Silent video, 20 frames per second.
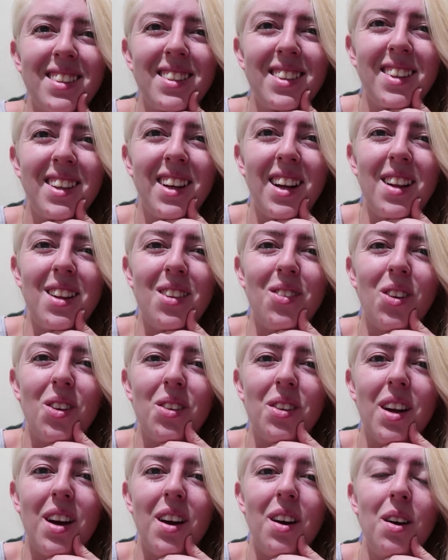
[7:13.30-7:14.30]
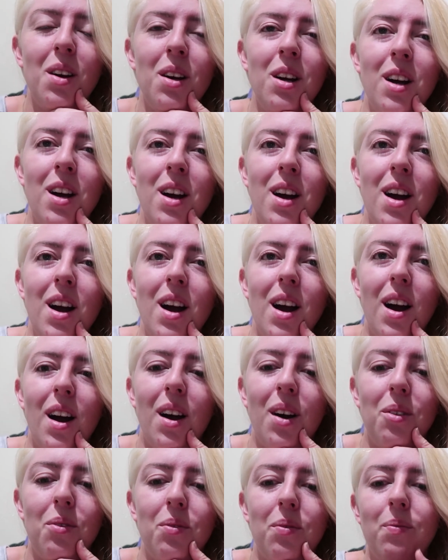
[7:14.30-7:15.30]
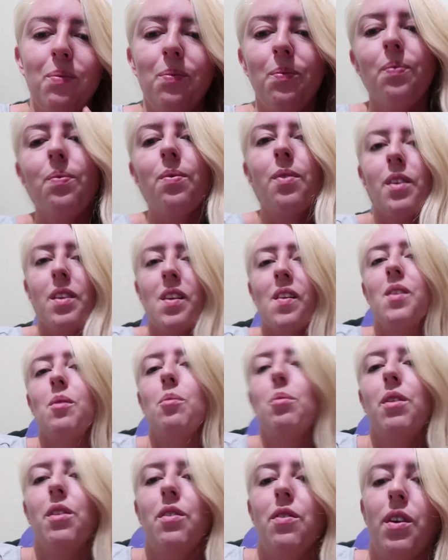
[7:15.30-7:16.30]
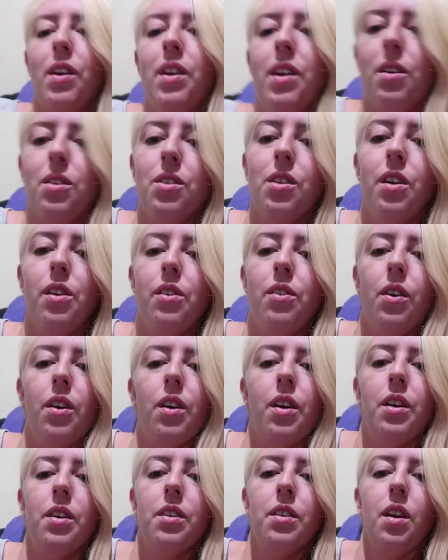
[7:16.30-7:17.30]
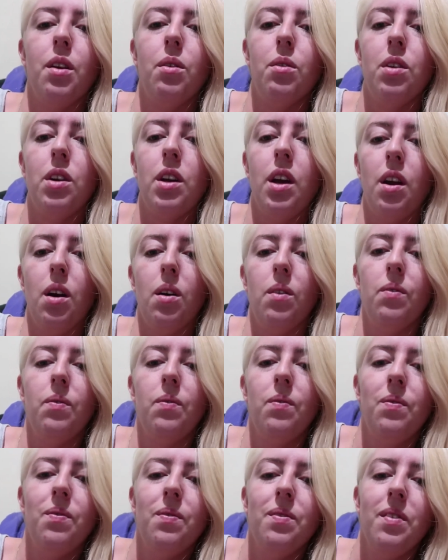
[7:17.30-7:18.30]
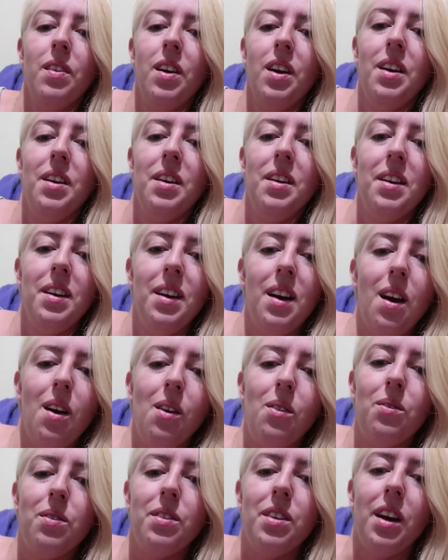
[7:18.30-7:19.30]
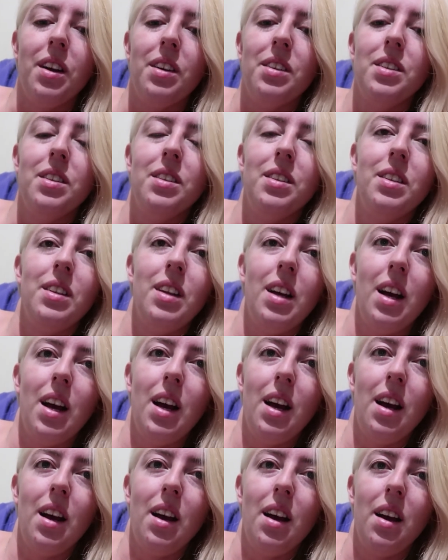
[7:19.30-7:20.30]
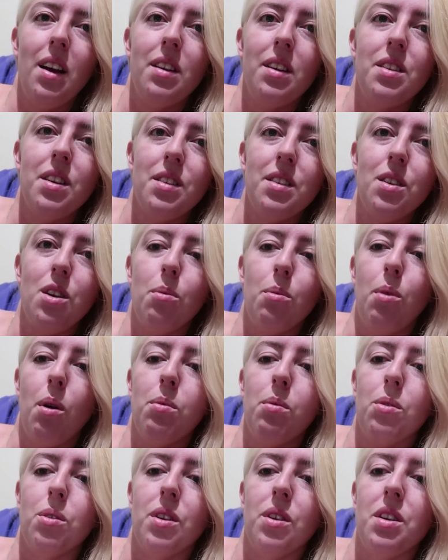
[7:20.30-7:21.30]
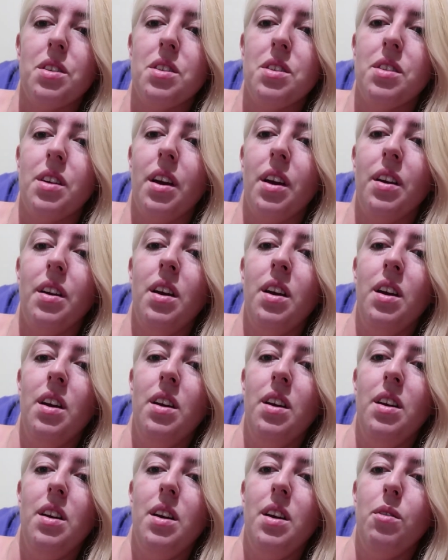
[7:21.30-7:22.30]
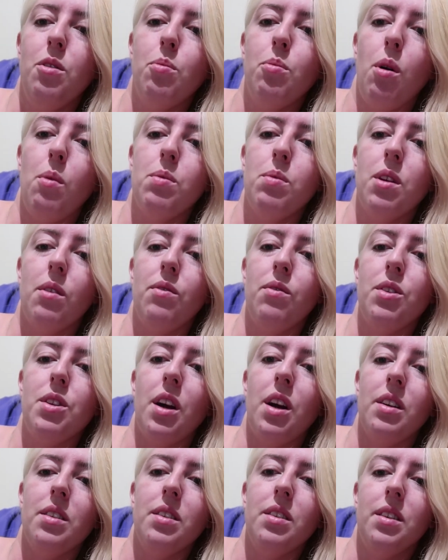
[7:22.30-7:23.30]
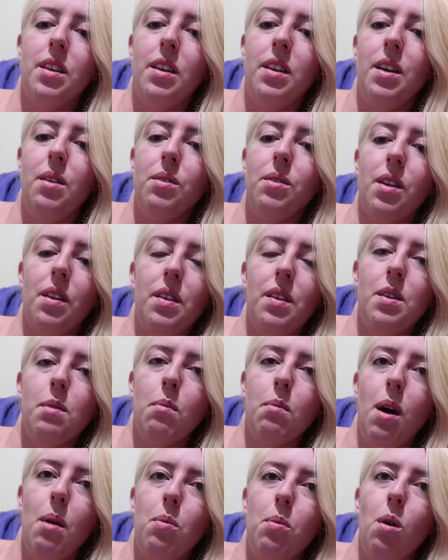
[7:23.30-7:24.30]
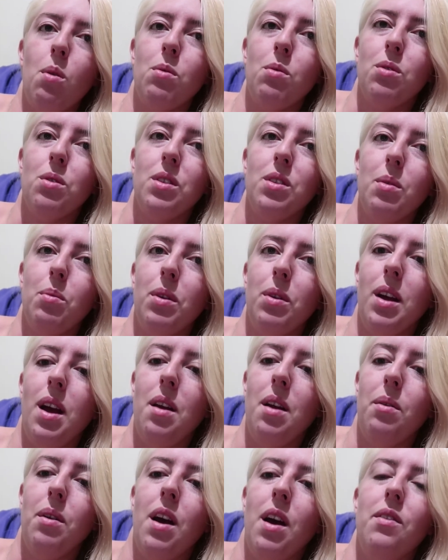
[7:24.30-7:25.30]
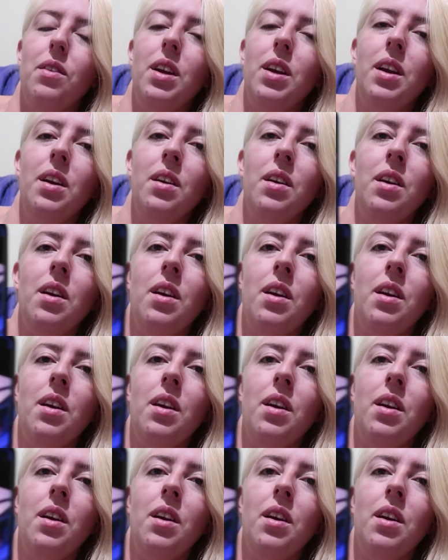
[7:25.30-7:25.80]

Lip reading: I'm gonna end the vlog now. Something pretty funny, I'll show you a photo because I don't want to get up. Jackson, Jesse got popcorn, as you've seen. And we popped some for Jackson and he was like, these are my popcorns, they wouldn't let anyone have any.